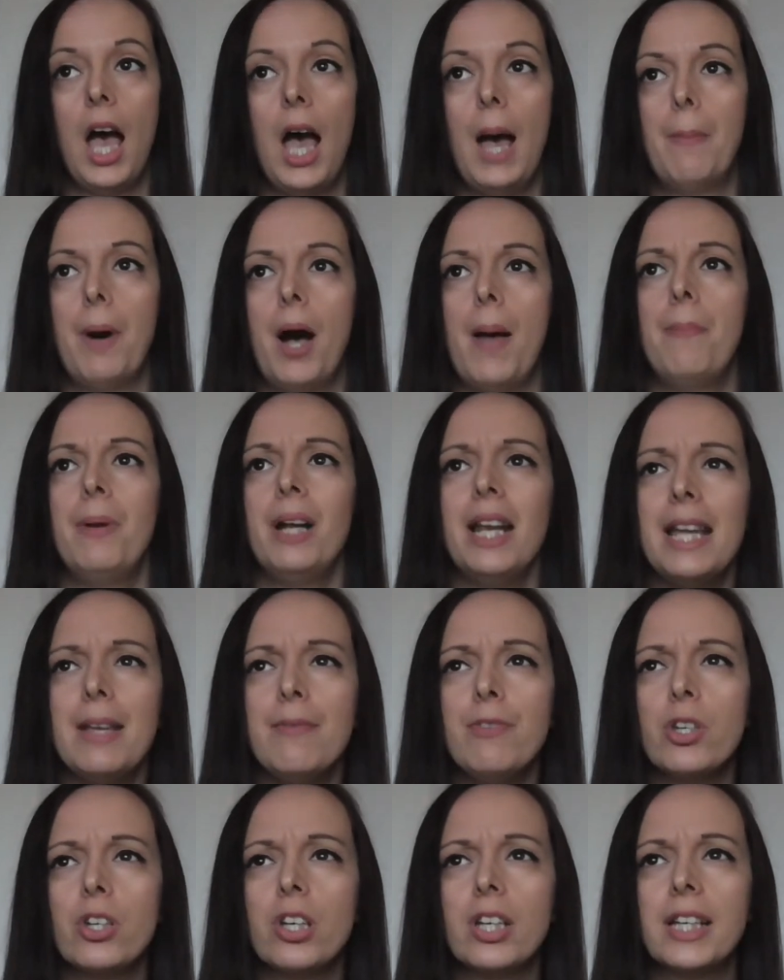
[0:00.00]
Um, I
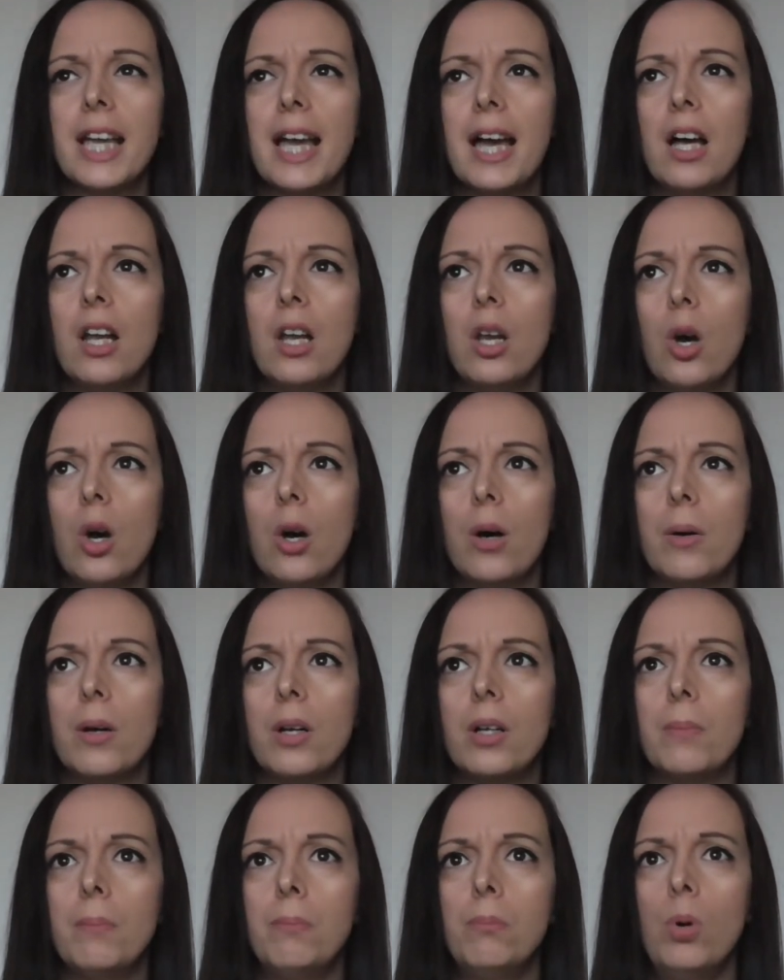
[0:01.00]
believe you can get a lot
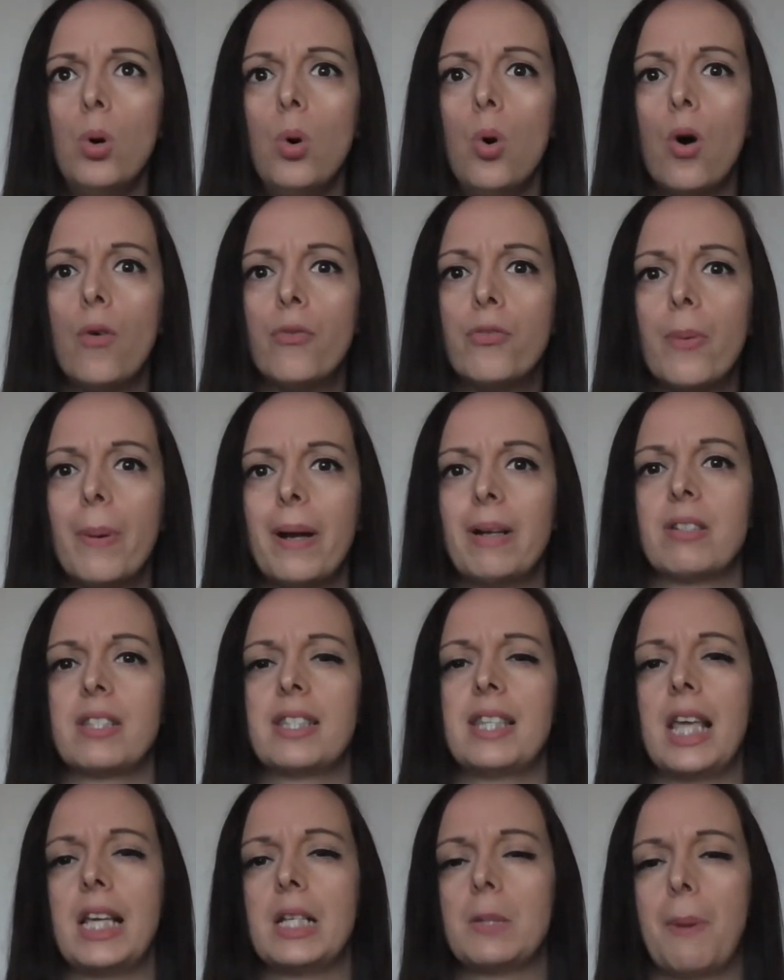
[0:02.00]
more for about
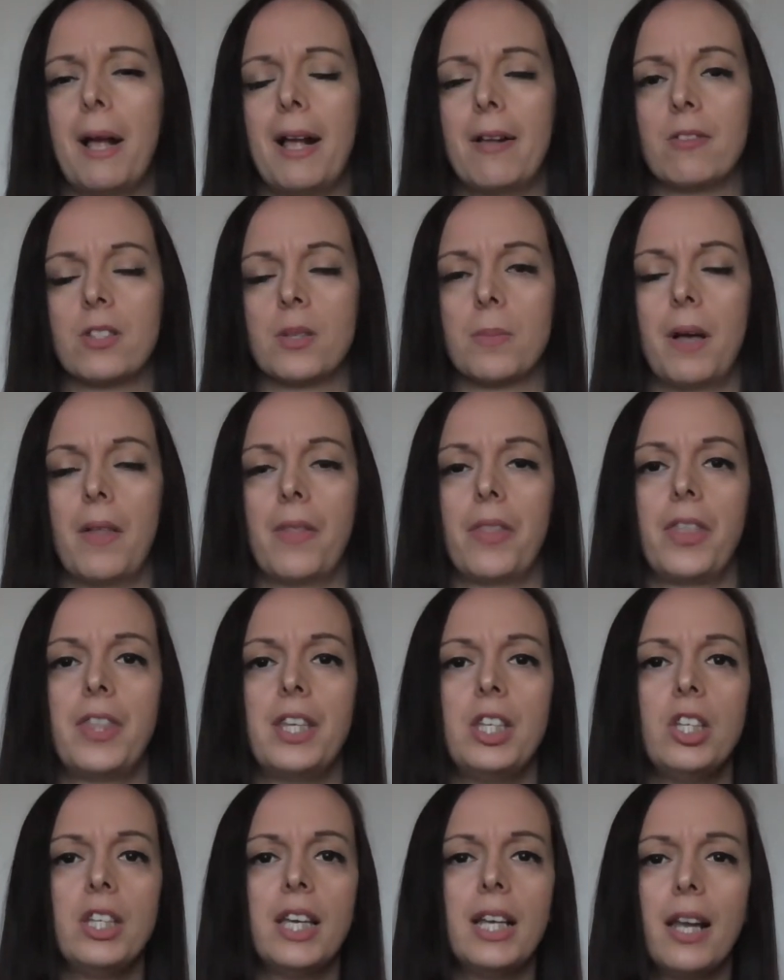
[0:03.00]
£6 a month. I
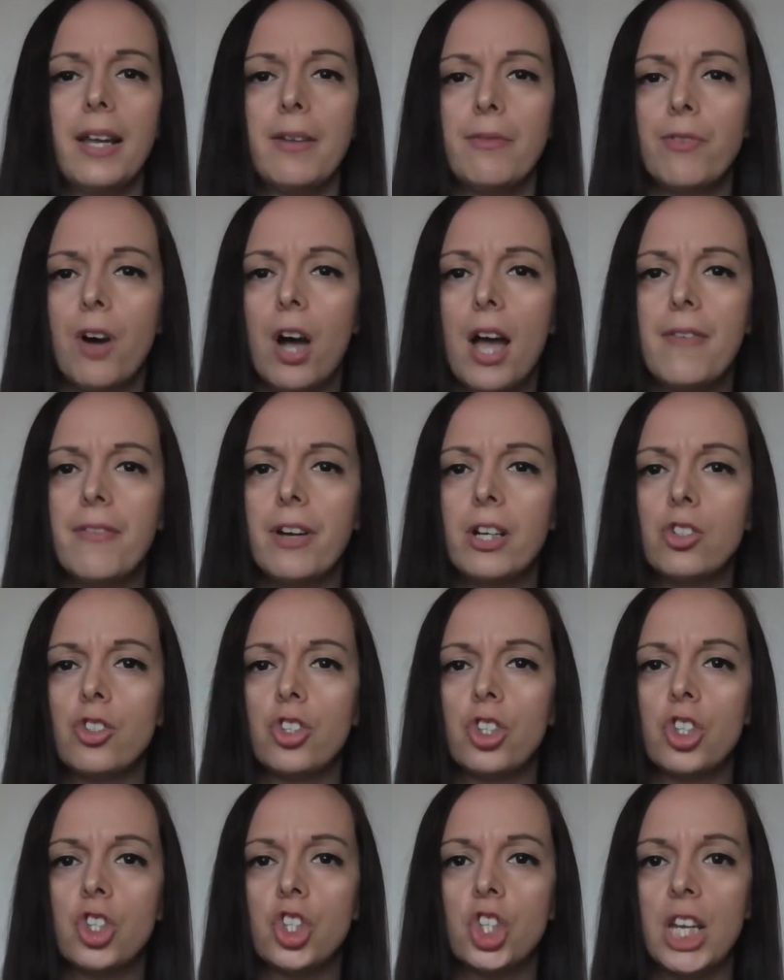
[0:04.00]
think you can get like
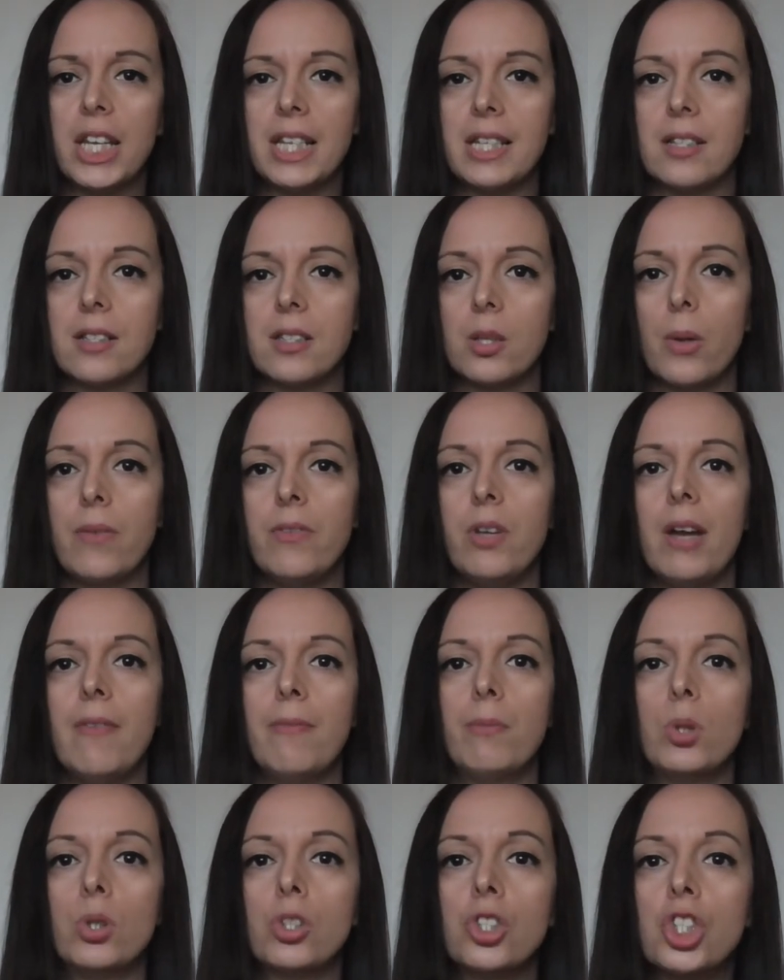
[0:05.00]
500 sheets. So if you
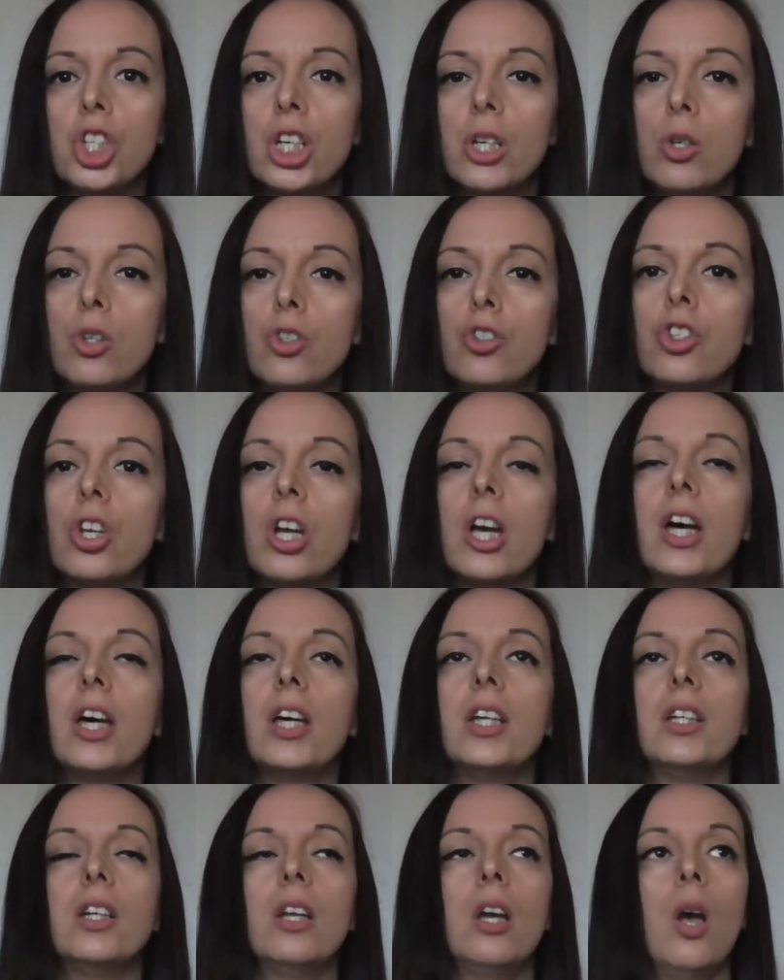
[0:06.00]
have more
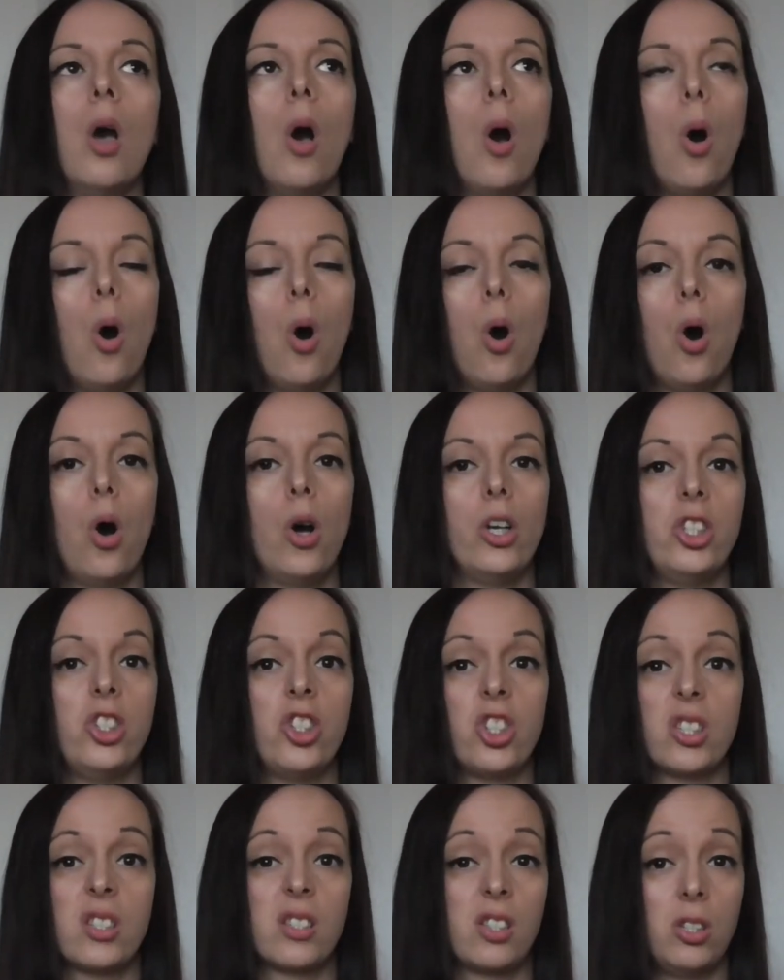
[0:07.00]
children or you're
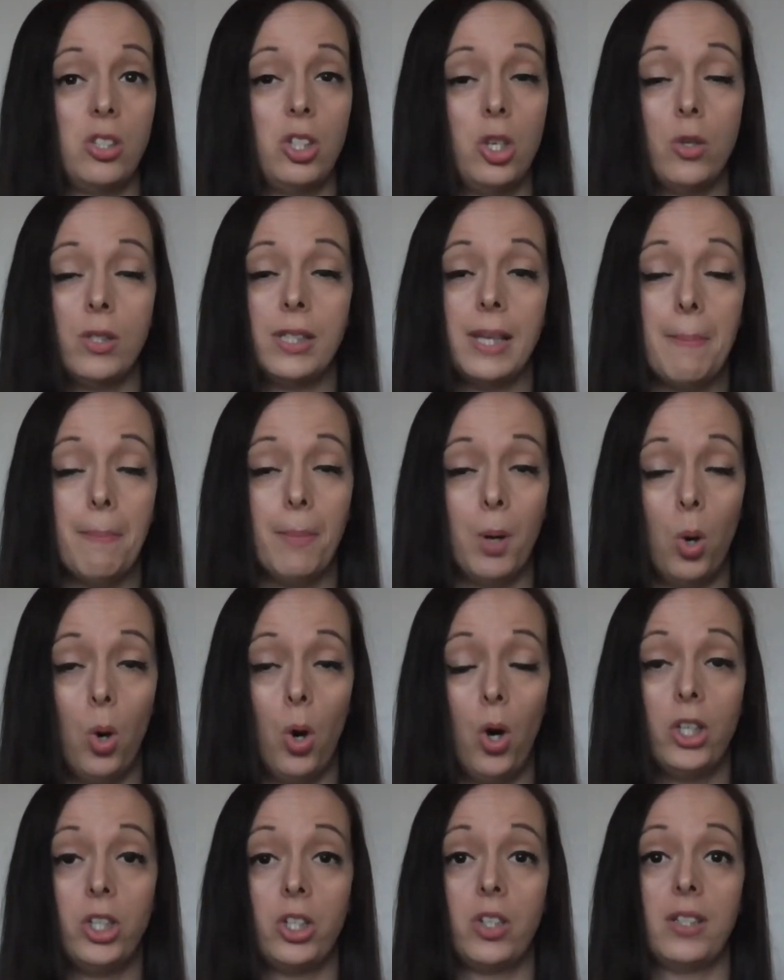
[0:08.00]
just using
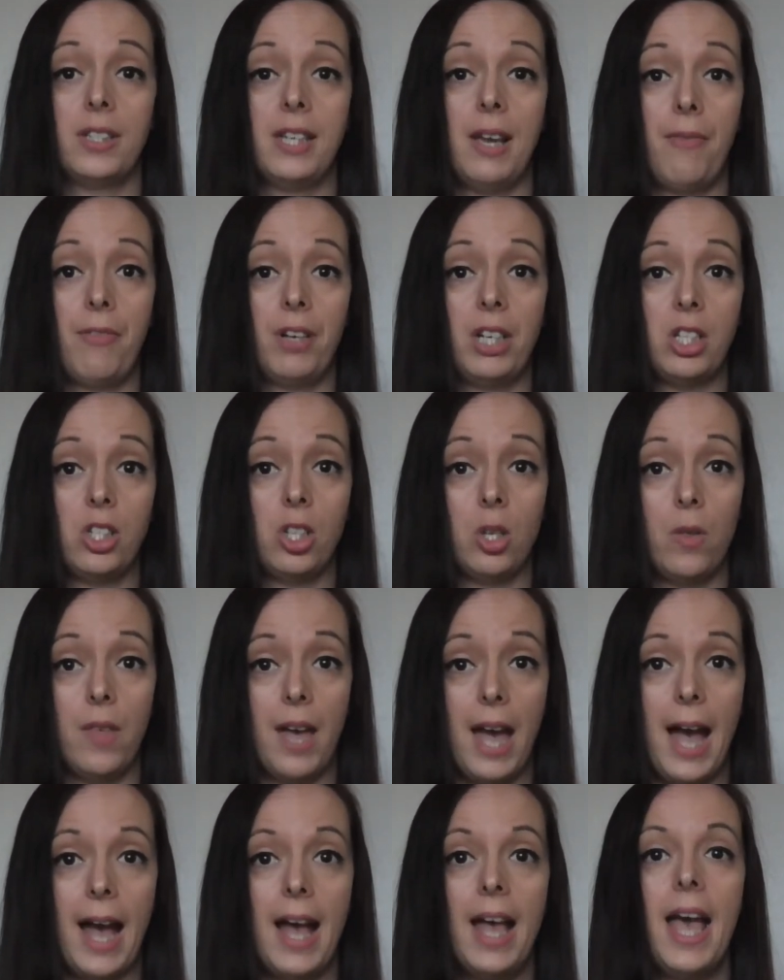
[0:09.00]
more, you could definitely do
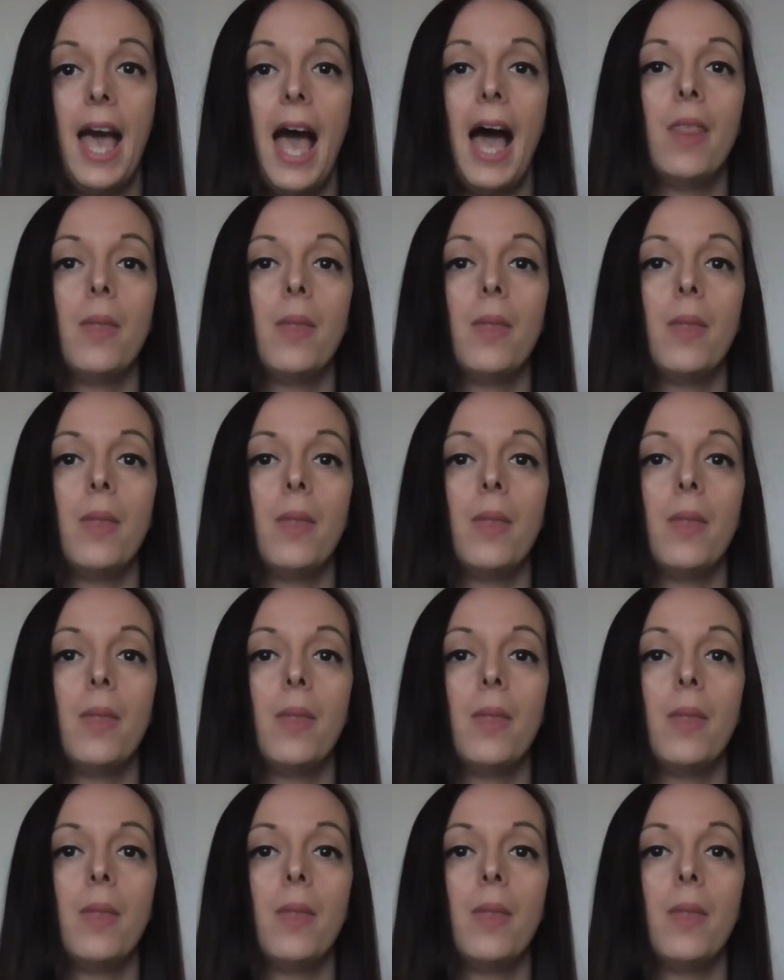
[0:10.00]
that.